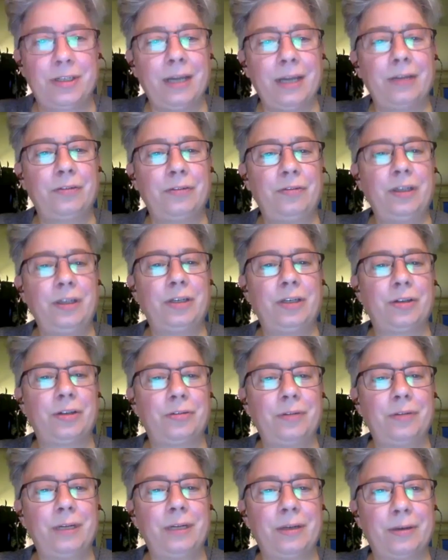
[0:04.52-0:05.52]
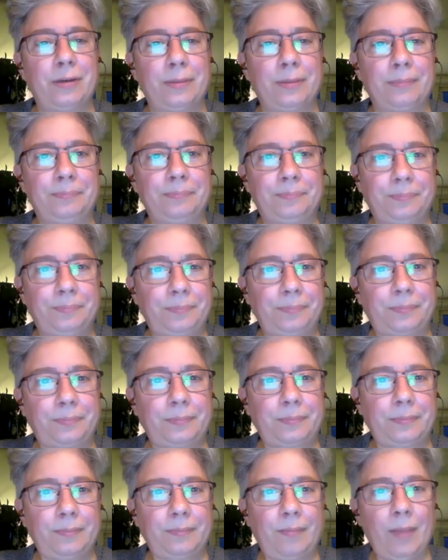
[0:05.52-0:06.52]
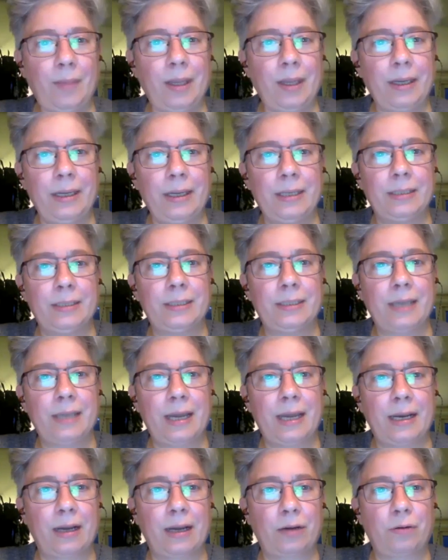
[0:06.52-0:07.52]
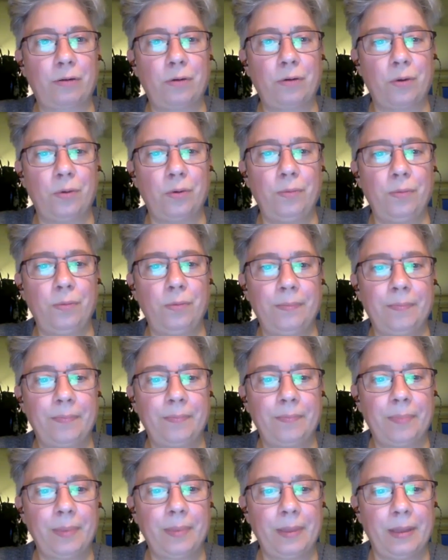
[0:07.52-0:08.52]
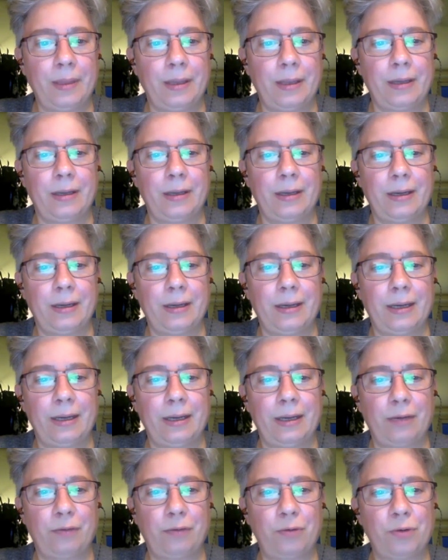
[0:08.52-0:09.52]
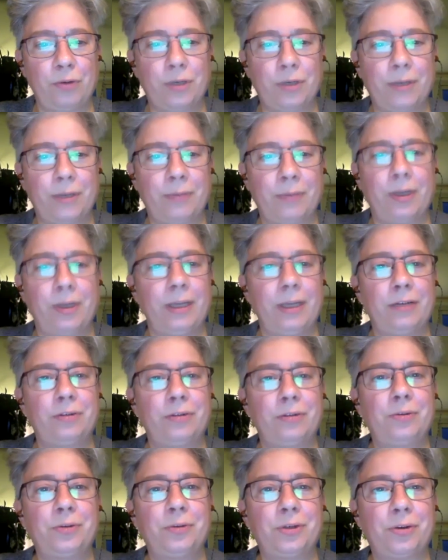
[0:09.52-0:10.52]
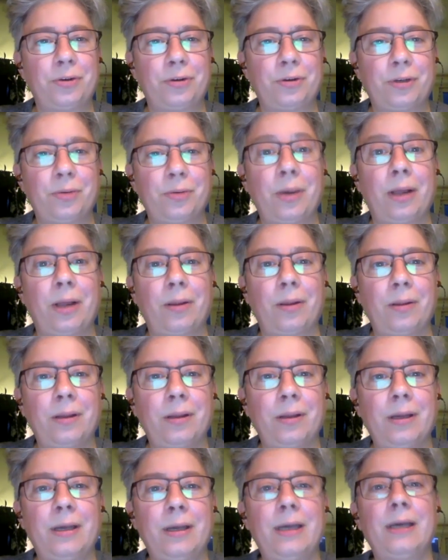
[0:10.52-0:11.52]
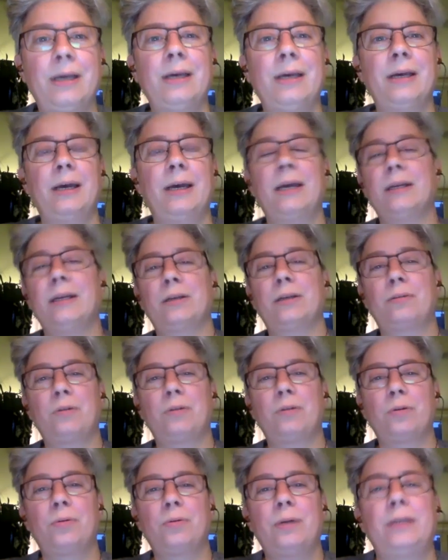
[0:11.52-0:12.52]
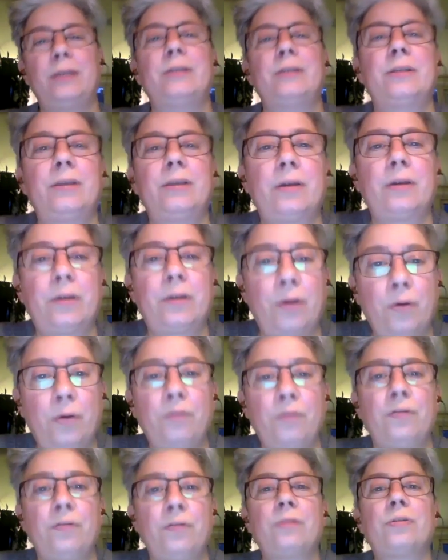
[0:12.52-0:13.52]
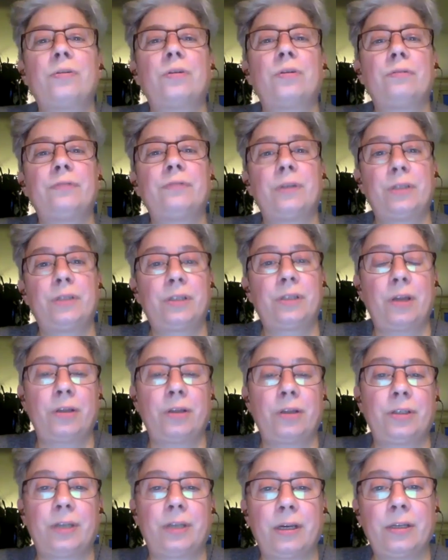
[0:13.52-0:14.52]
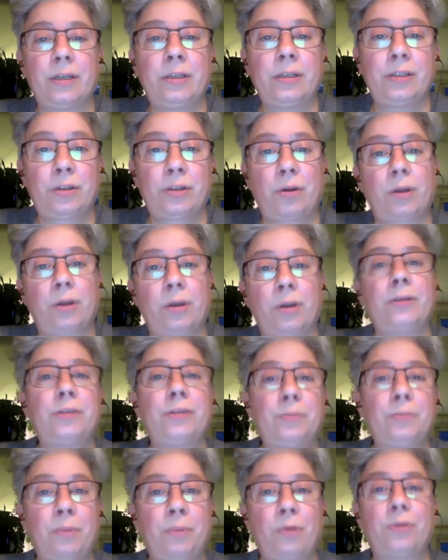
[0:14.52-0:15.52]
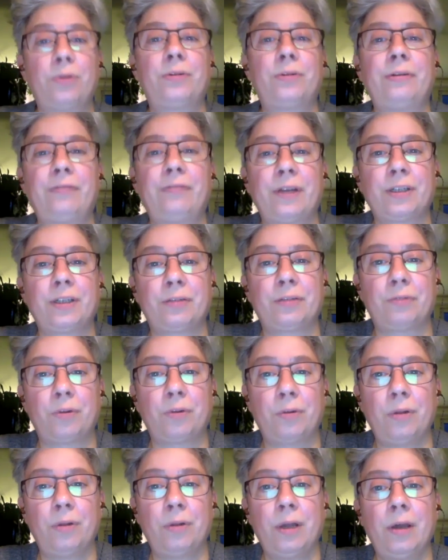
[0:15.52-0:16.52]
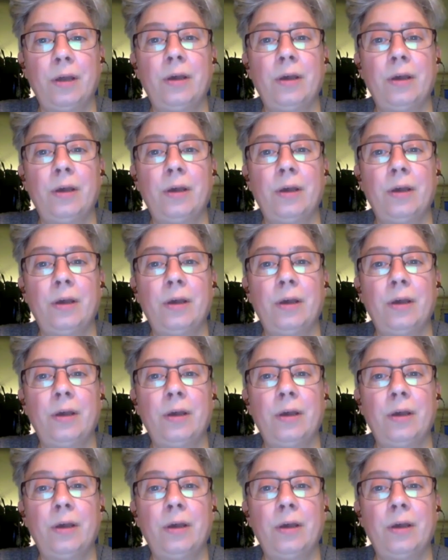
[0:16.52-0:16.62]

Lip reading: second featured reader is Anna Crowe. And of course, I'm going to introduce her as well. Anna Crowe is the co-founder of Stanza, Scotland's poetry festival.